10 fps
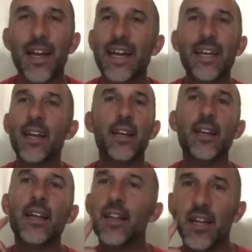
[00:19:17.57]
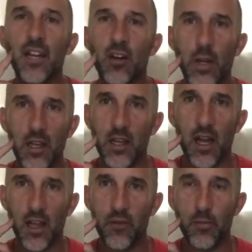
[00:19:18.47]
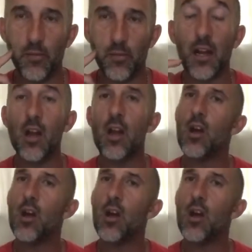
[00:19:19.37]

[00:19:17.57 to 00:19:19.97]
He didn't need to hear, I love you back.